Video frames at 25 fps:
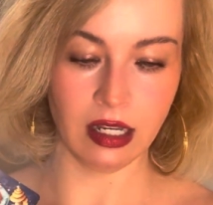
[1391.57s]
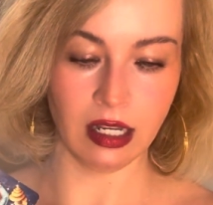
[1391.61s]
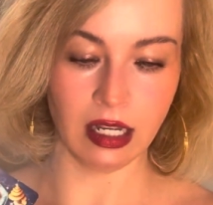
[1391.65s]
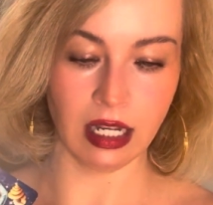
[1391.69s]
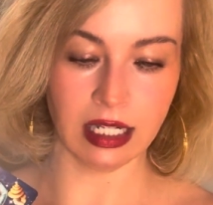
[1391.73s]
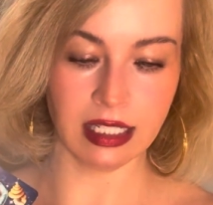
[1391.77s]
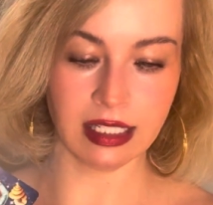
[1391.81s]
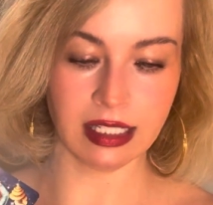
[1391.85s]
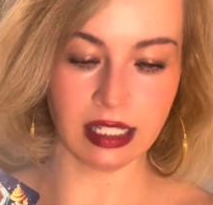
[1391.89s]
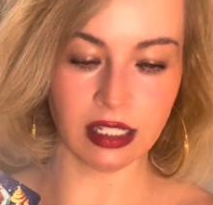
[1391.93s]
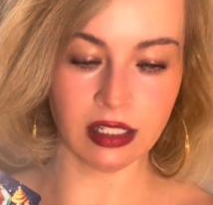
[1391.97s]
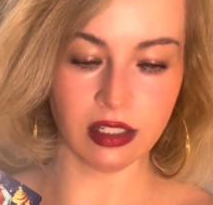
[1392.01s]
A
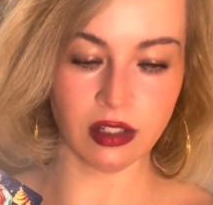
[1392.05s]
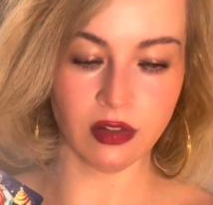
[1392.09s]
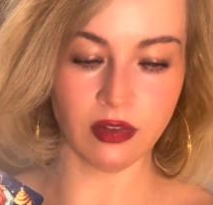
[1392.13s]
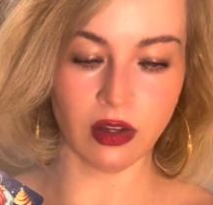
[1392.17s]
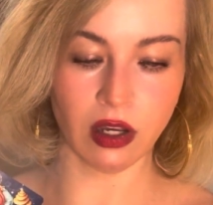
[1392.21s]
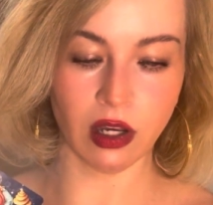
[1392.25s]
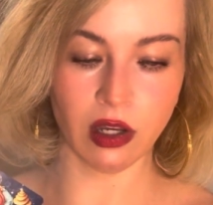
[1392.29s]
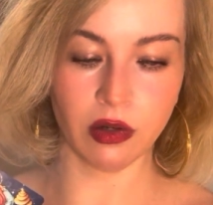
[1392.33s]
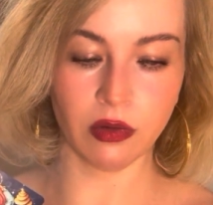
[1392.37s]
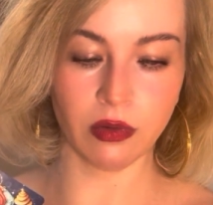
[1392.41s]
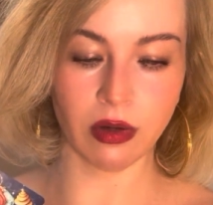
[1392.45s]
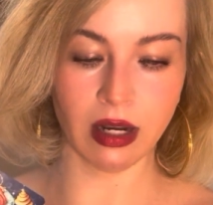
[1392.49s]
sense of
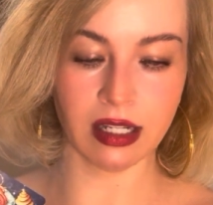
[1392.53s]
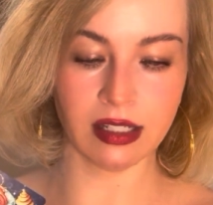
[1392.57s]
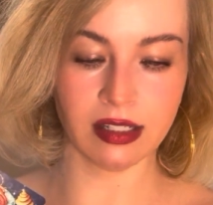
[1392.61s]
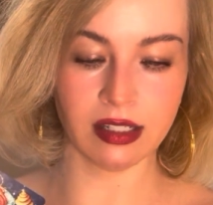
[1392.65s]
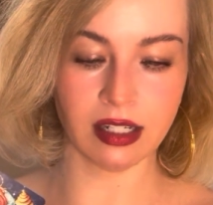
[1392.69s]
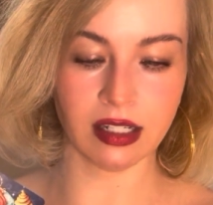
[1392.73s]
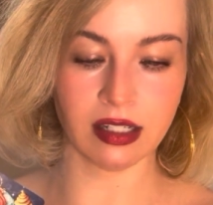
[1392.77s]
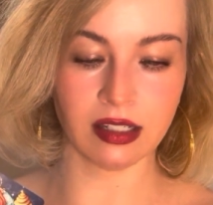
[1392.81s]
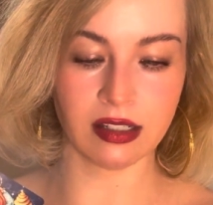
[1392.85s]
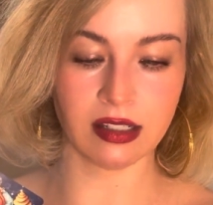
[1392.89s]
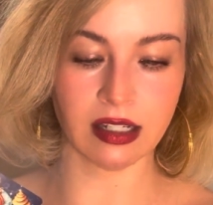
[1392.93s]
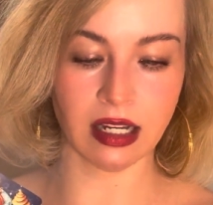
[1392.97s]
unrest,
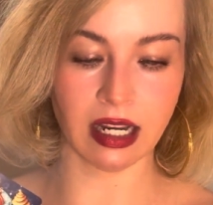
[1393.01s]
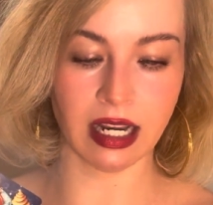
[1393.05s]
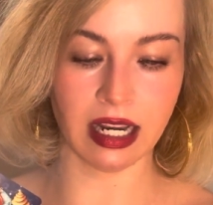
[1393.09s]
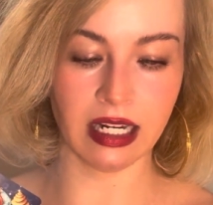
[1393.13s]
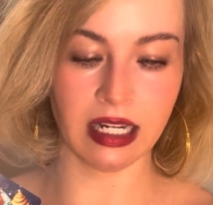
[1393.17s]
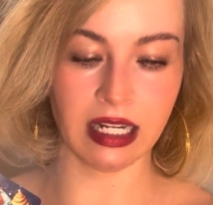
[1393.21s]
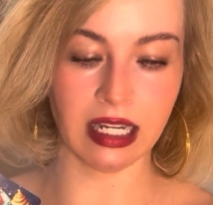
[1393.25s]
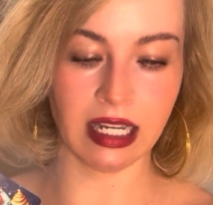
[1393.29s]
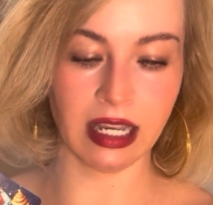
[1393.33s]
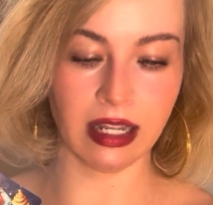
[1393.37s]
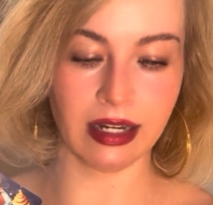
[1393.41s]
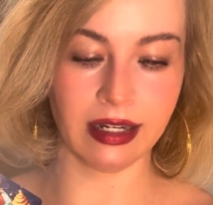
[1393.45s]

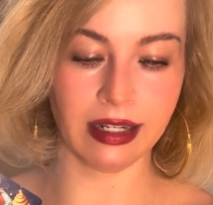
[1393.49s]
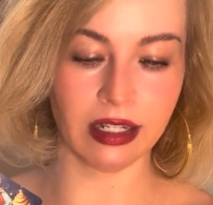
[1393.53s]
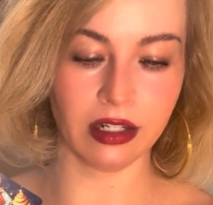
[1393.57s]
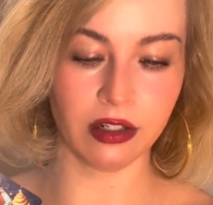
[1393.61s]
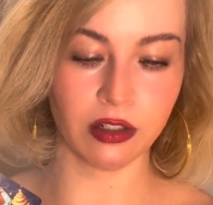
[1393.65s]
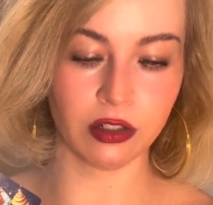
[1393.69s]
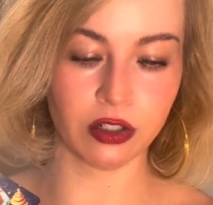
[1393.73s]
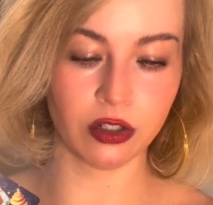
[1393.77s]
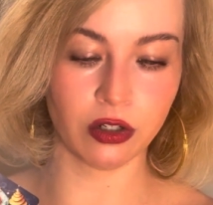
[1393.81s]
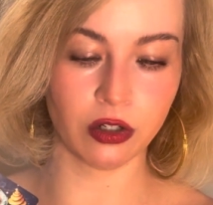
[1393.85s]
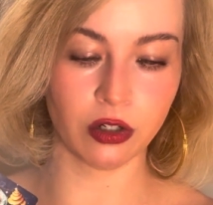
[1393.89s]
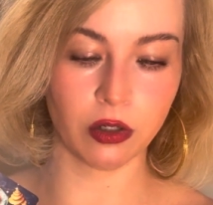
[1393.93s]
anxiety, and
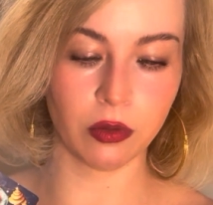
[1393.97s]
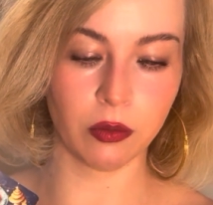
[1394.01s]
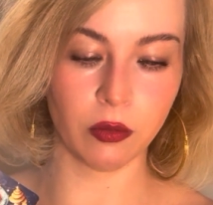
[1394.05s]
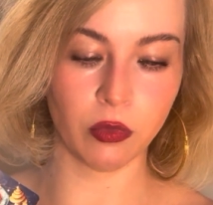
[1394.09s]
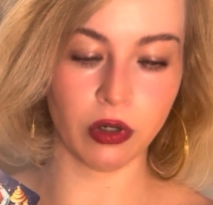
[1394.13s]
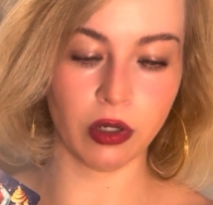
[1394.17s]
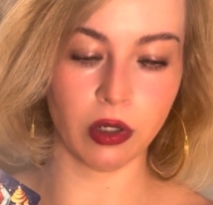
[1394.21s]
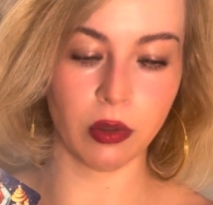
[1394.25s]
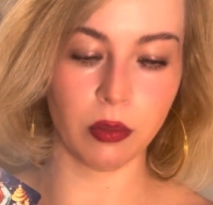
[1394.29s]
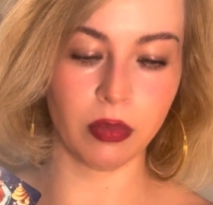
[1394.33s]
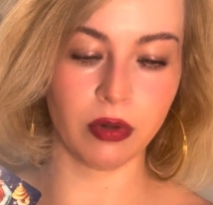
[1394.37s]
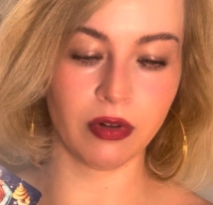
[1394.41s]
inner
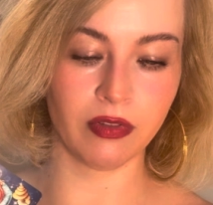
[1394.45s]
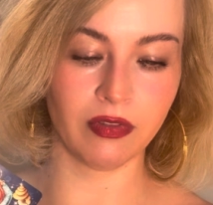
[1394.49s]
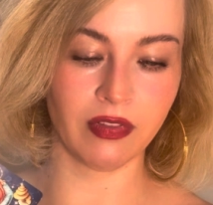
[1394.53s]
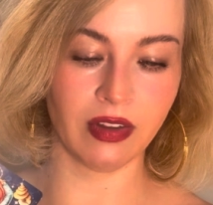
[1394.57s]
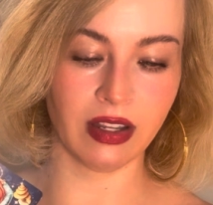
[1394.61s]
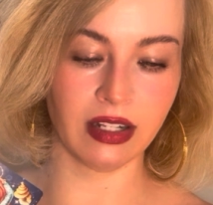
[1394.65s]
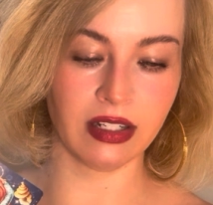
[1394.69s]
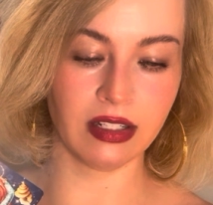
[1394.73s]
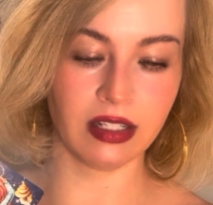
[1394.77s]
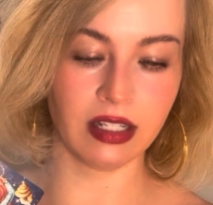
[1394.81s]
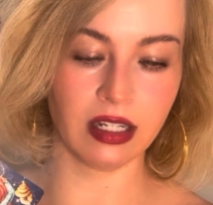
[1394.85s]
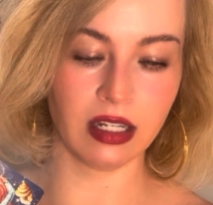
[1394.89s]
turmoil,
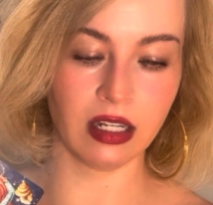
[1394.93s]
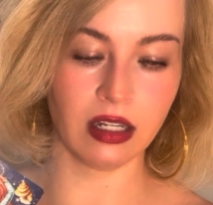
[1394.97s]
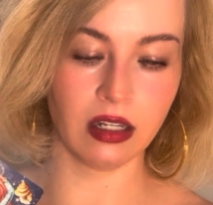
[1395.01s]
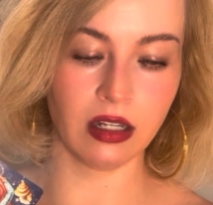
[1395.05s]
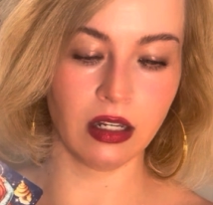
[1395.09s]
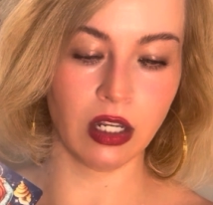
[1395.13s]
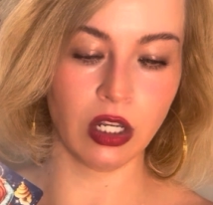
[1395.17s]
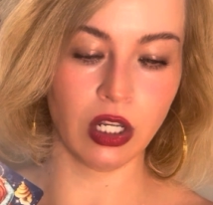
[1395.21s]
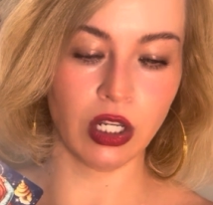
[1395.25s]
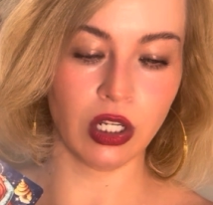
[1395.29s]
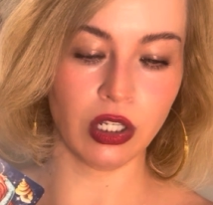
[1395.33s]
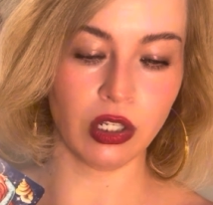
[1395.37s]
preventing
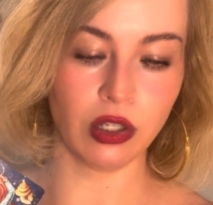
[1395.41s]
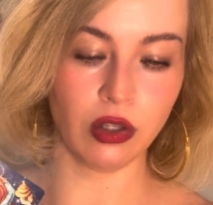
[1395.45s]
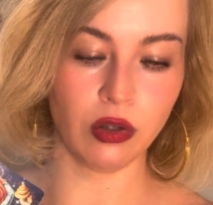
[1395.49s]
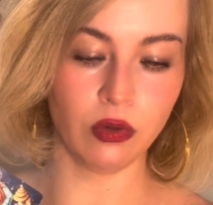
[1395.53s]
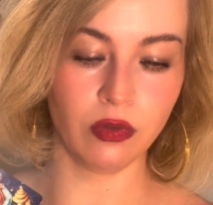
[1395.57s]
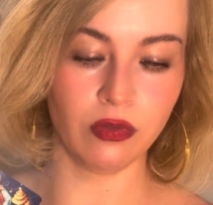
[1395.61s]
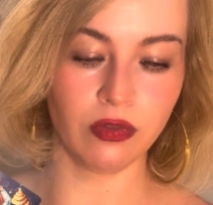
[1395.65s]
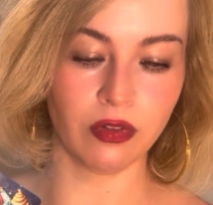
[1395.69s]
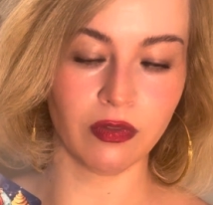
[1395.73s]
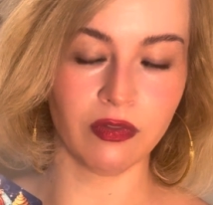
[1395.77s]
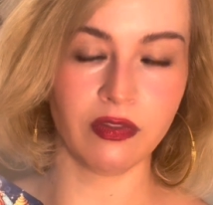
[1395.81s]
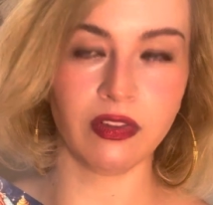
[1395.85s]
you
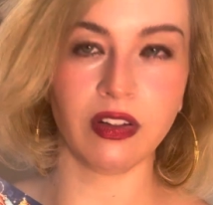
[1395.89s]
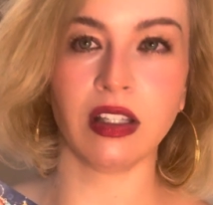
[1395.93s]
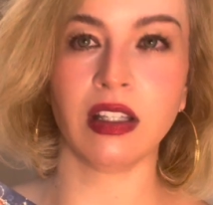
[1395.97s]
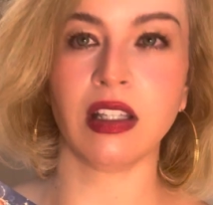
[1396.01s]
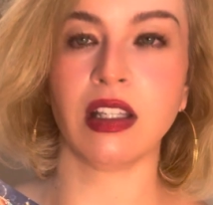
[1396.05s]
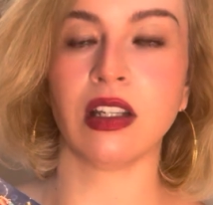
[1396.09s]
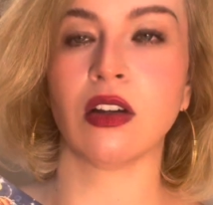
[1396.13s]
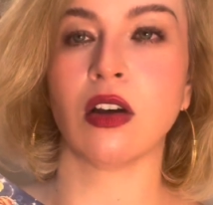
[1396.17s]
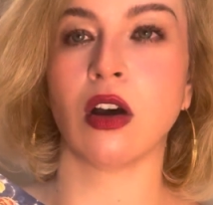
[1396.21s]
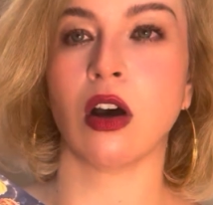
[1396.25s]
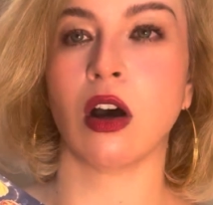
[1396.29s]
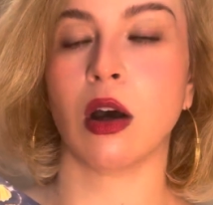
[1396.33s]
from
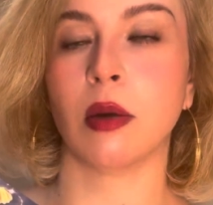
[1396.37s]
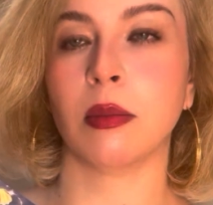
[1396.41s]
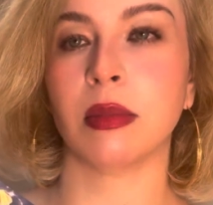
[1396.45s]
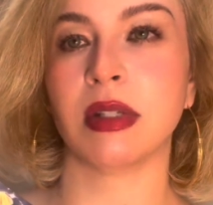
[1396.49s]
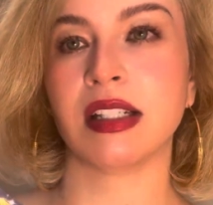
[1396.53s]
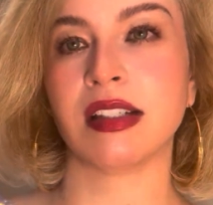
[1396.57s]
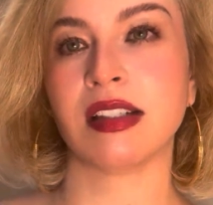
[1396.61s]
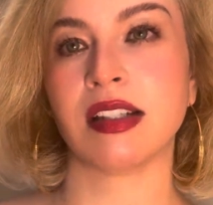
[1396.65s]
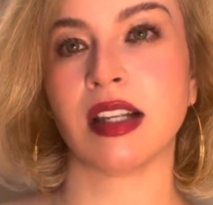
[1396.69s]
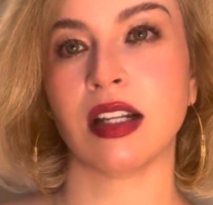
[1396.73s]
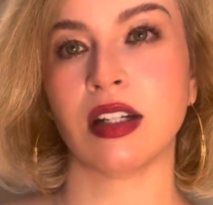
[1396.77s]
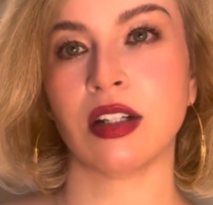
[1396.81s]
feeling calm
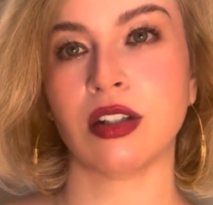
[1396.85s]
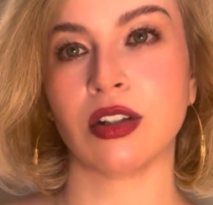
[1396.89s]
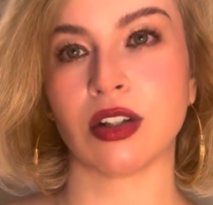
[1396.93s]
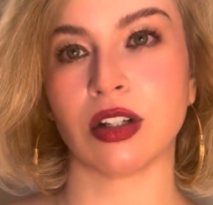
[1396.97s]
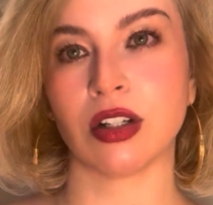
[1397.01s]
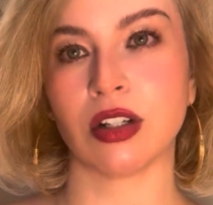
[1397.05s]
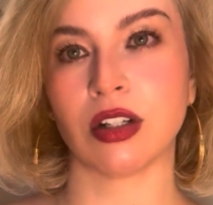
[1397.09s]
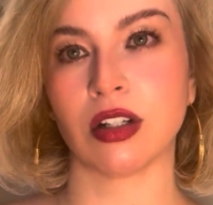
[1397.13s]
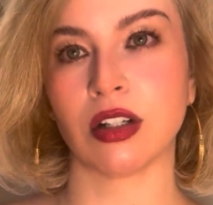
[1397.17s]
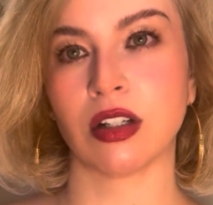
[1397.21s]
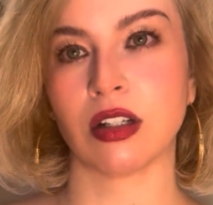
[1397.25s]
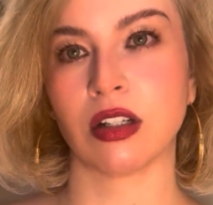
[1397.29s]
and centered,